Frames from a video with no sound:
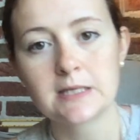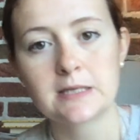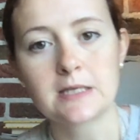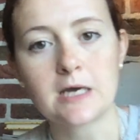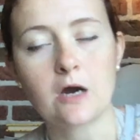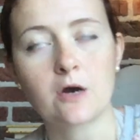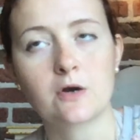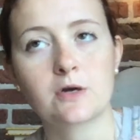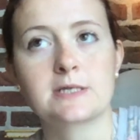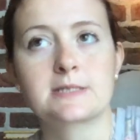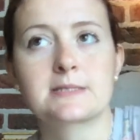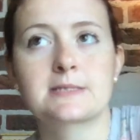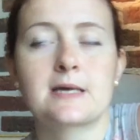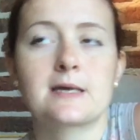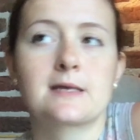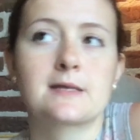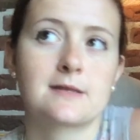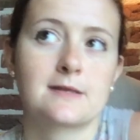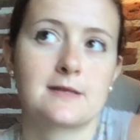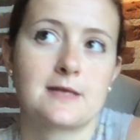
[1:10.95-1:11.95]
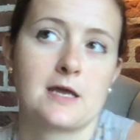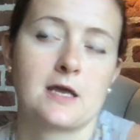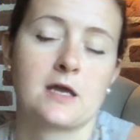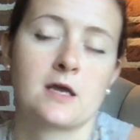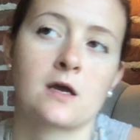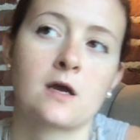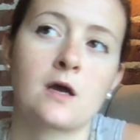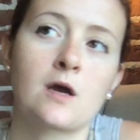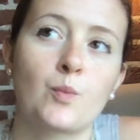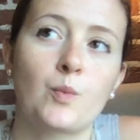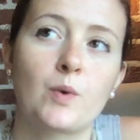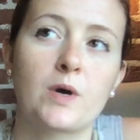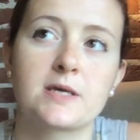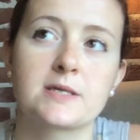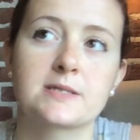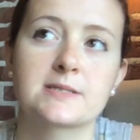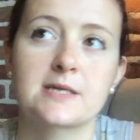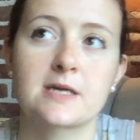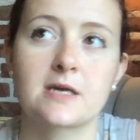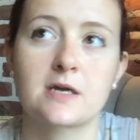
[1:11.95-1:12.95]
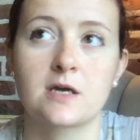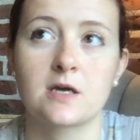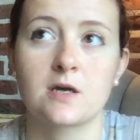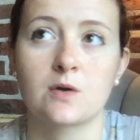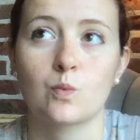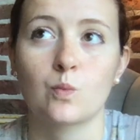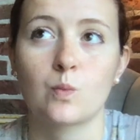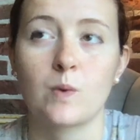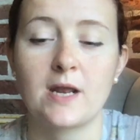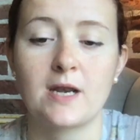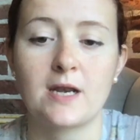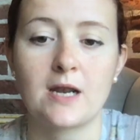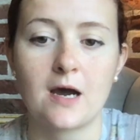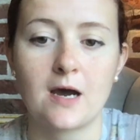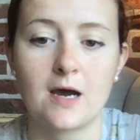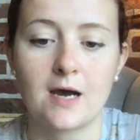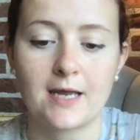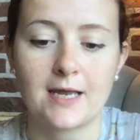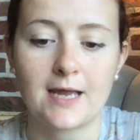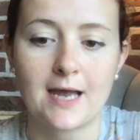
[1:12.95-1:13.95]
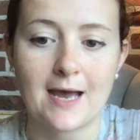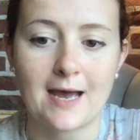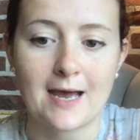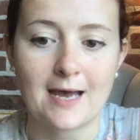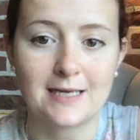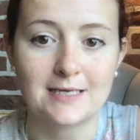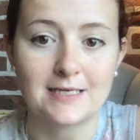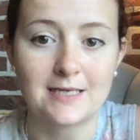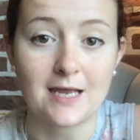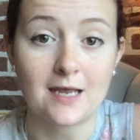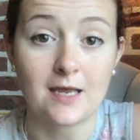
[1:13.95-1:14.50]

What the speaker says: the hardest thing was when I had